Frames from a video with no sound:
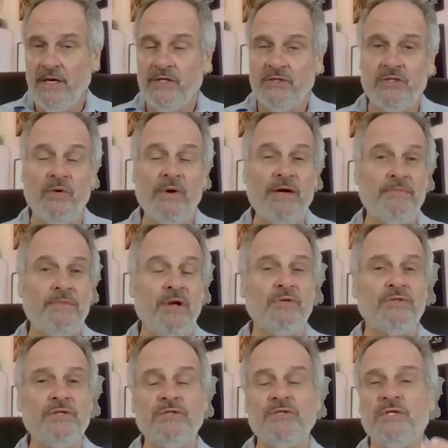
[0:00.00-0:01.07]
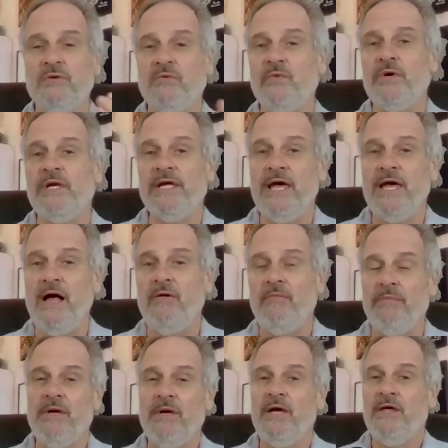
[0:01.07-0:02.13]
So, hypnosis can really help
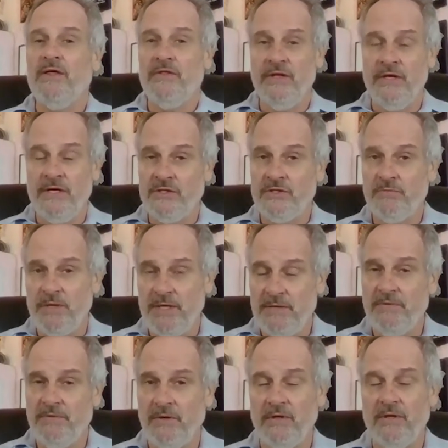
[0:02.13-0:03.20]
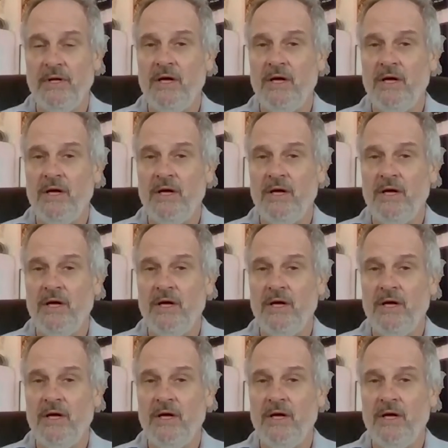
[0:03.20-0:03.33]
these people